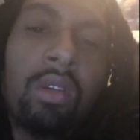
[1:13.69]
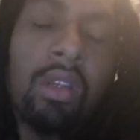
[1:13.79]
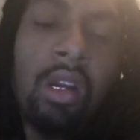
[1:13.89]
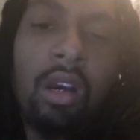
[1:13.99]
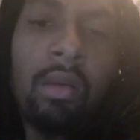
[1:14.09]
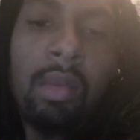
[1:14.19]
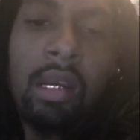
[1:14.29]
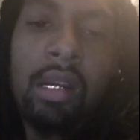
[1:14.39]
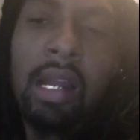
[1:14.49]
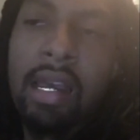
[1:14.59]
You know what I
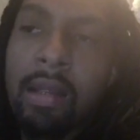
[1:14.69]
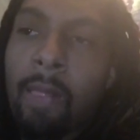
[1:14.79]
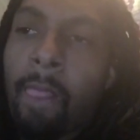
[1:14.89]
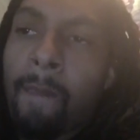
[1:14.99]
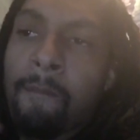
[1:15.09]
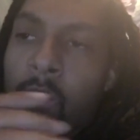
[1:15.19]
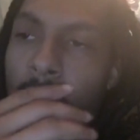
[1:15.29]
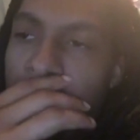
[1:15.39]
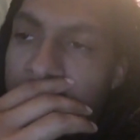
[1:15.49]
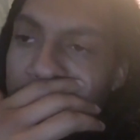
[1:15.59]
mean? Like,
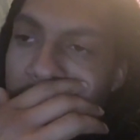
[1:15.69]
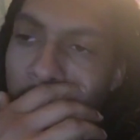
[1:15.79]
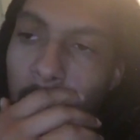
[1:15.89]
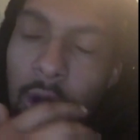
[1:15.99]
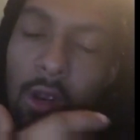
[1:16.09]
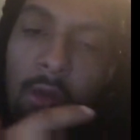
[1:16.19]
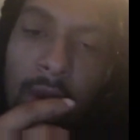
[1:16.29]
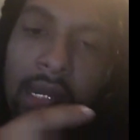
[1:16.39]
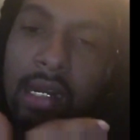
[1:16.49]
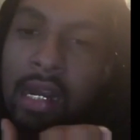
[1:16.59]
we living in a world
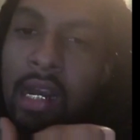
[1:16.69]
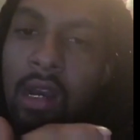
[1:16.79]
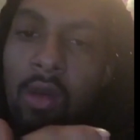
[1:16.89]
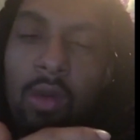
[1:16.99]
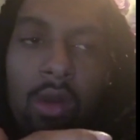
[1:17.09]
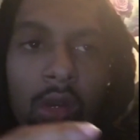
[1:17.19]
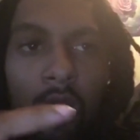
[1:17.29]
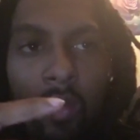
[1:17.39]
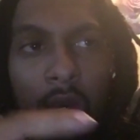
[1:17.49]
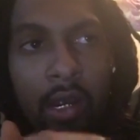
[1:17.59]
right now
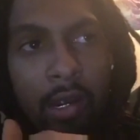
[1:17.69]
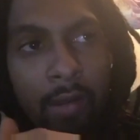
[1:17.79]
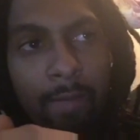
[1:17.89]
where